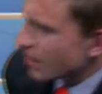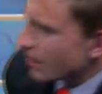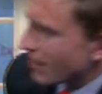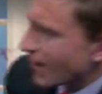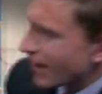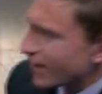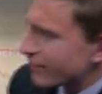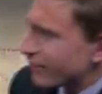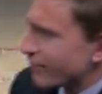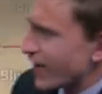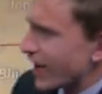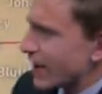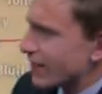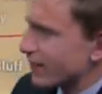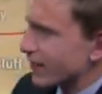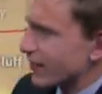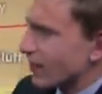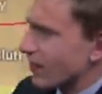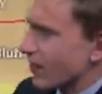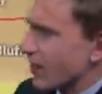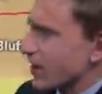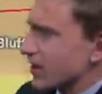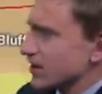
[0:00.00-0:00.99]
by 5
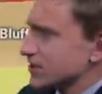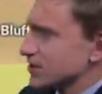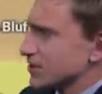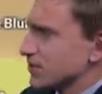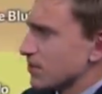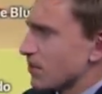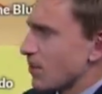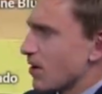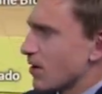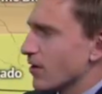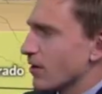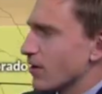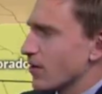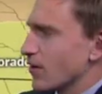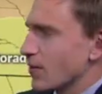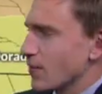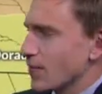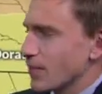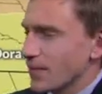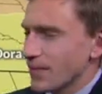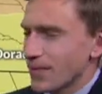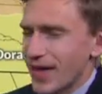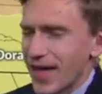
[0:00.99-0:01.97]
o'clock
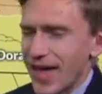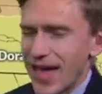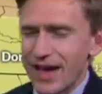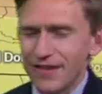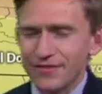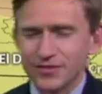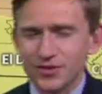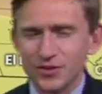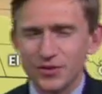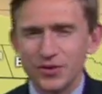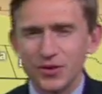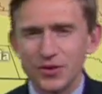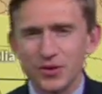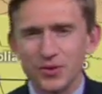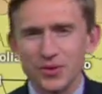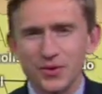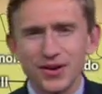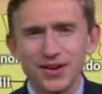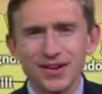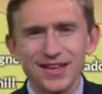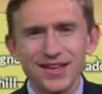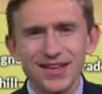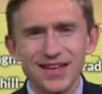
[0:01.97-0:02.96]
tomorrow
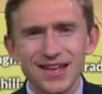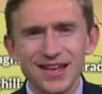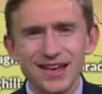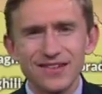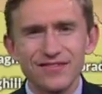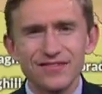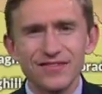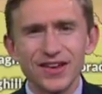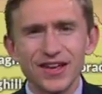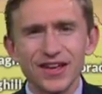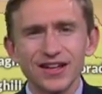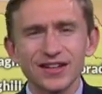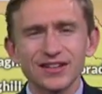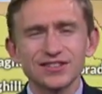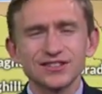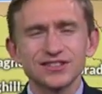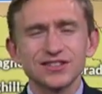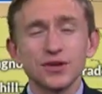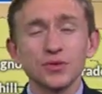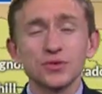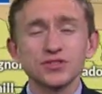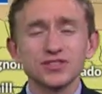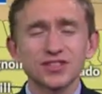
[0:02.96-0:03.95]
afternoon and evening.
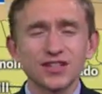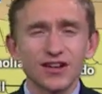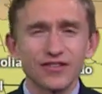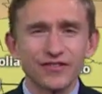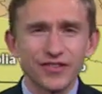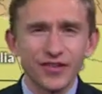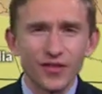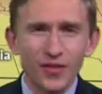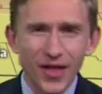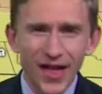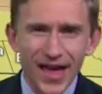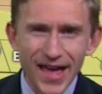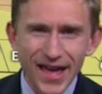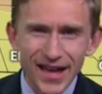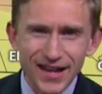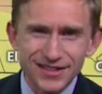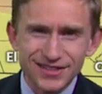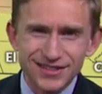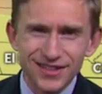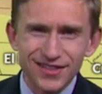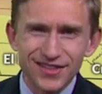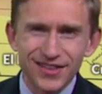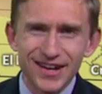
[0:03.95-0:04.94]
So it's going to feel
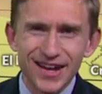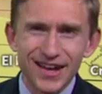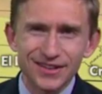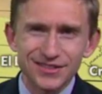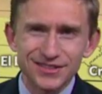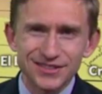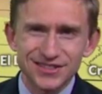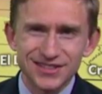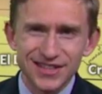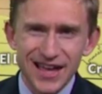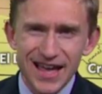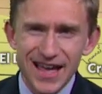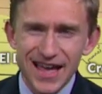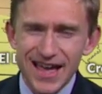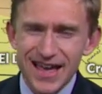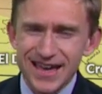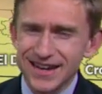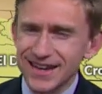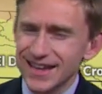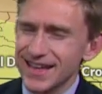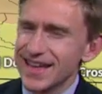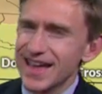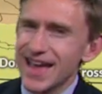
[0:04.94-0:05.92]
excellent
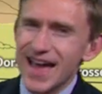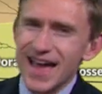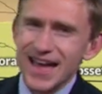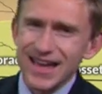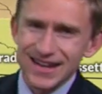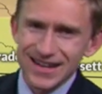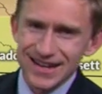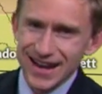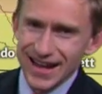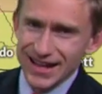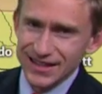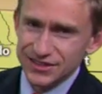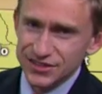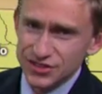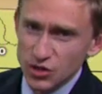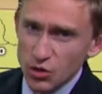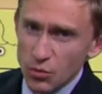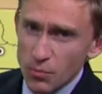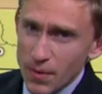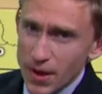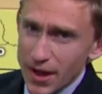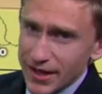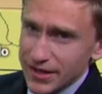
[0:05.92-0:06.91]
outside, not
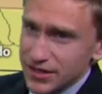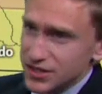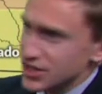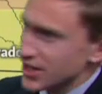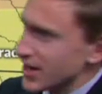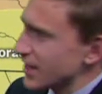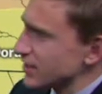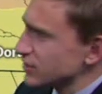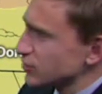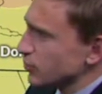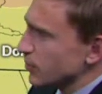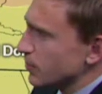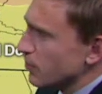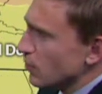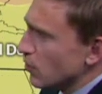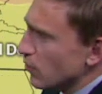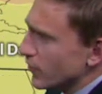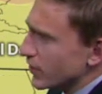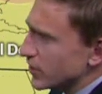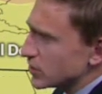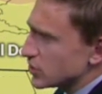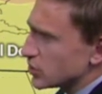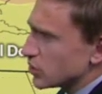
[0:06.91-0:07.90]
so much as we
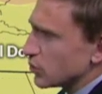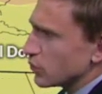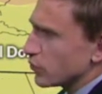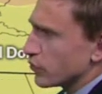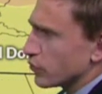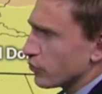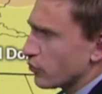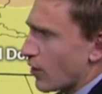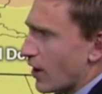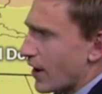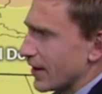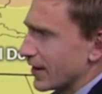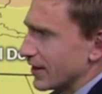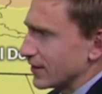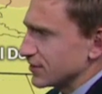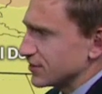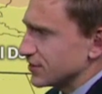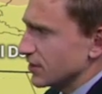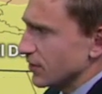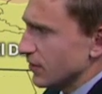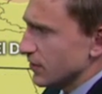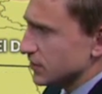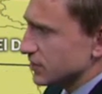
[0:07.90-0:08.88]
move into Friday.
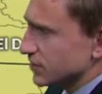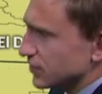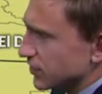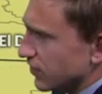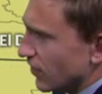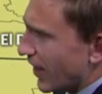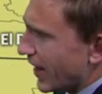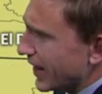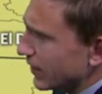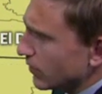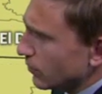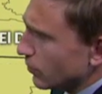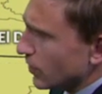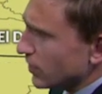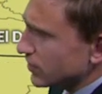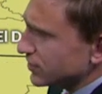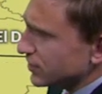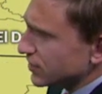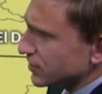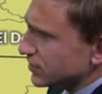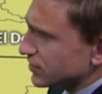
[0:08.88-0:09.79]
Still a slight risk